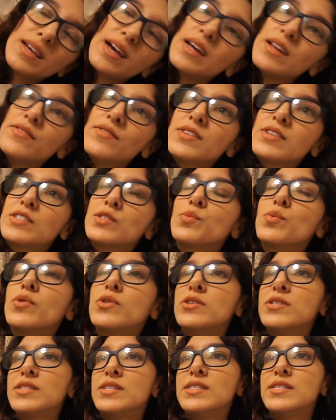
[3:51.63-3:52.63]
kind of
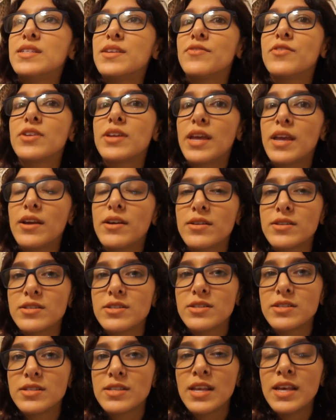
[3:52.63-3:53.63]
explores these different
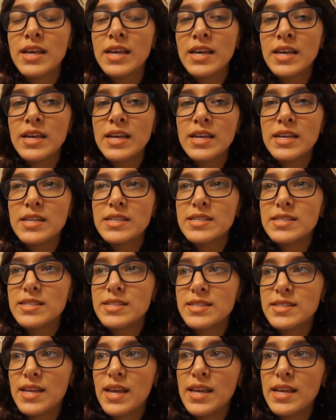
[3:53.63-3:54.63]
characters,
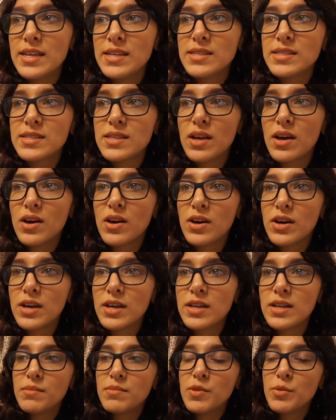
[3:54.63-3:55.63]
takes
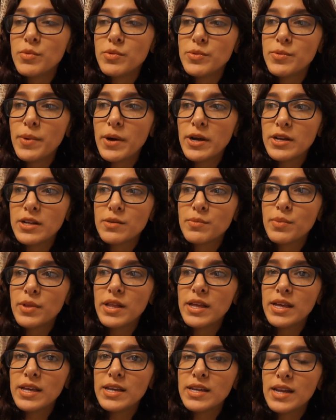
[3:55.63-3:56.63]
on the bubonic
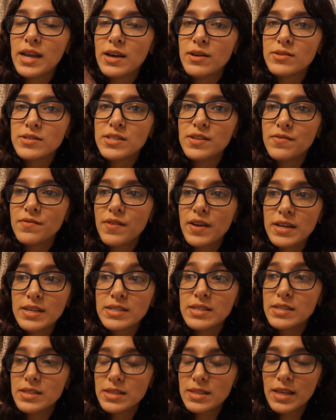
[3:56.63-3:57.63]
plague and how it's
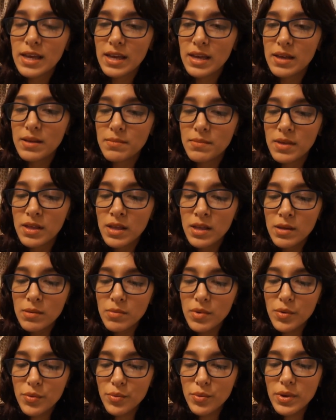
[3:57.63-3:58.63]
affecting them.
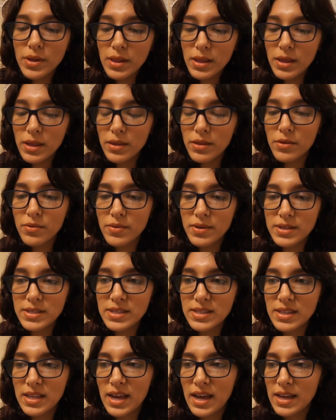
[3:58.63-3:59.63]
But really the
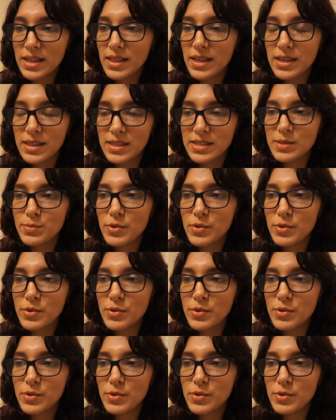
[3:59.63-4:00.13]
reason that I like this